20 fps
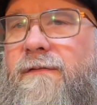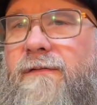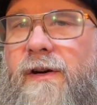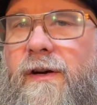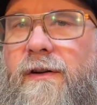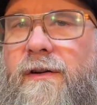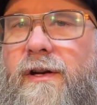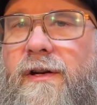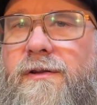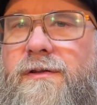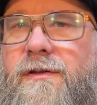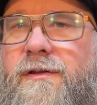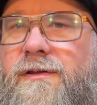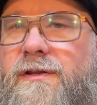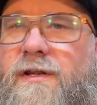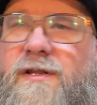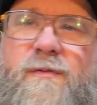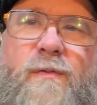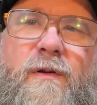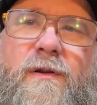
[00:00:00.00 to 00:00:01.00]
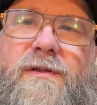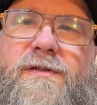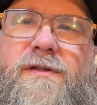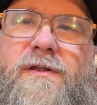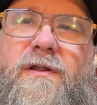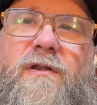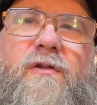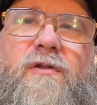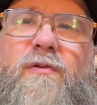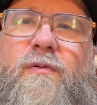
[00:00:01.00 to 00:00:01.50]
variations, as well as
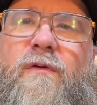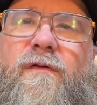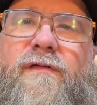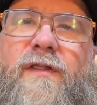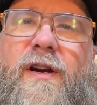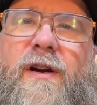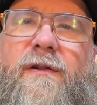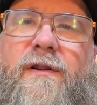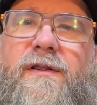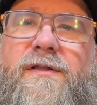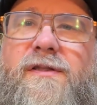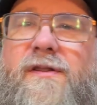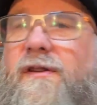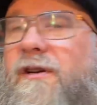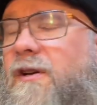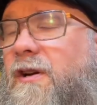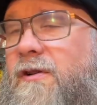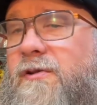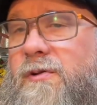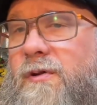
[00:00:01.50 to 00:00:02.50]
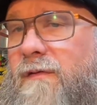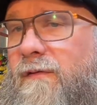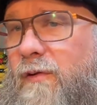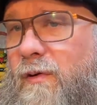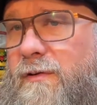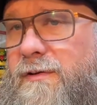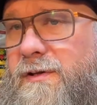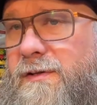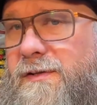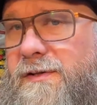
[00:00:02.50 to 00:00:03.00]
the usual variants in the Country of
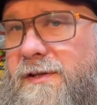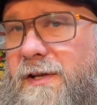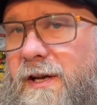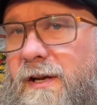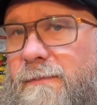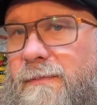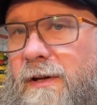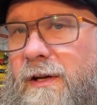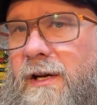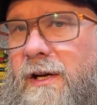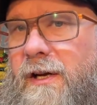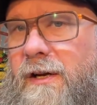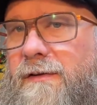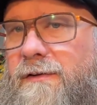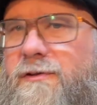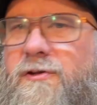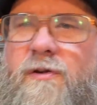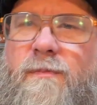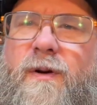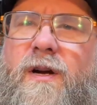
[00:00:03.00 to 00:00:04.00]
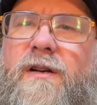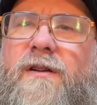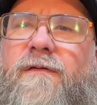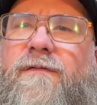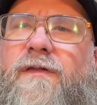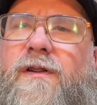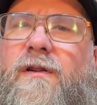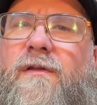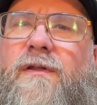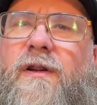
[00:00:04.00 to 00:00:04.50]
Origin stamp, the Chewbacca
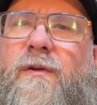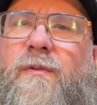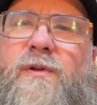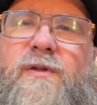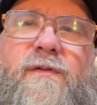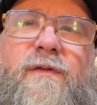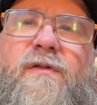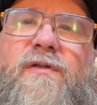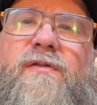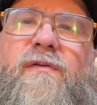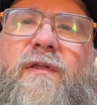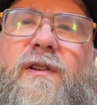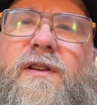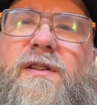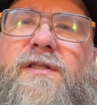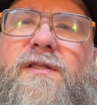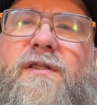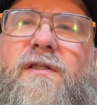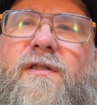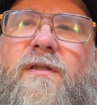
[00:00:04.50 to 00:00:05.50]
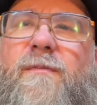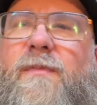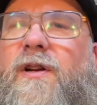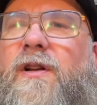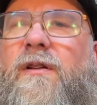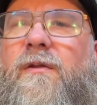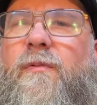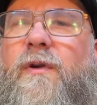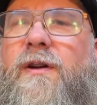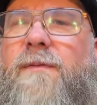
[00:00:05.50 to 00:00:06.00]
figure that was first released in the
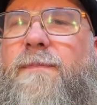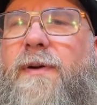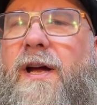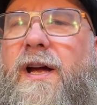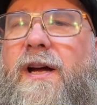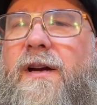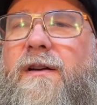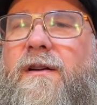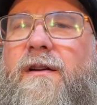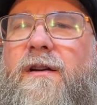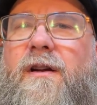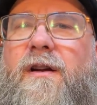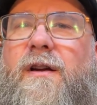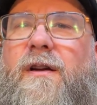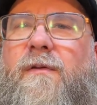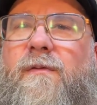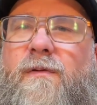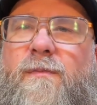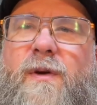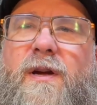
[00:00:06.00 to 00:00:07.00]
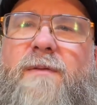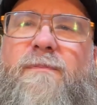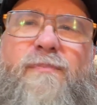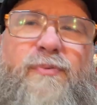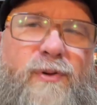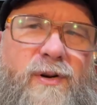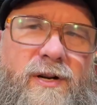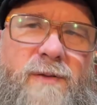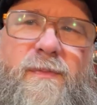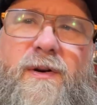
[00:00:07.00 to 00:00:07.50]
mail-away pack remained
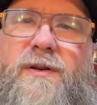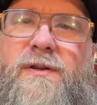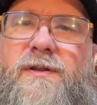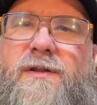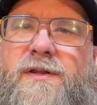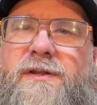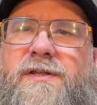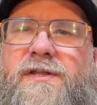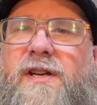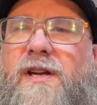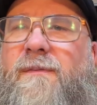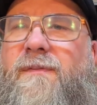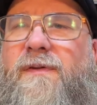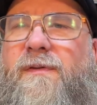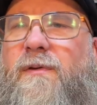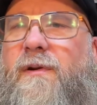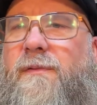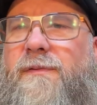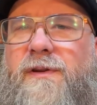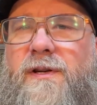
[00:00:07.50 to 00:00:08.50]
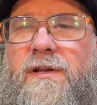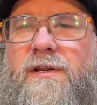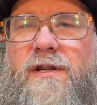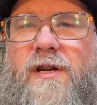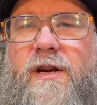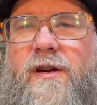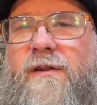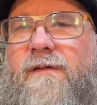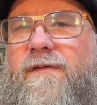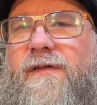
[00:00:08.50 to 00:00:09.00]
pretty much the same throughout the
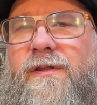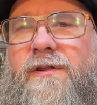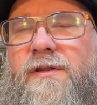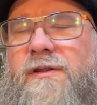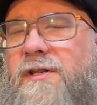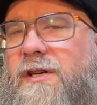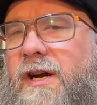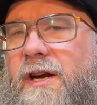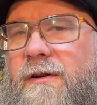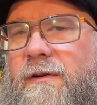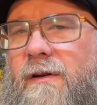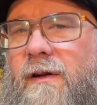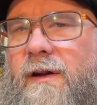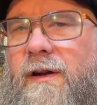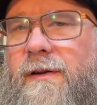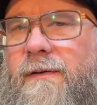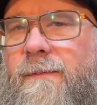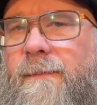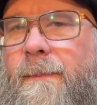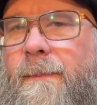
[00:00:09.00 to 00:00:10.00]
entire vintage Kenner line.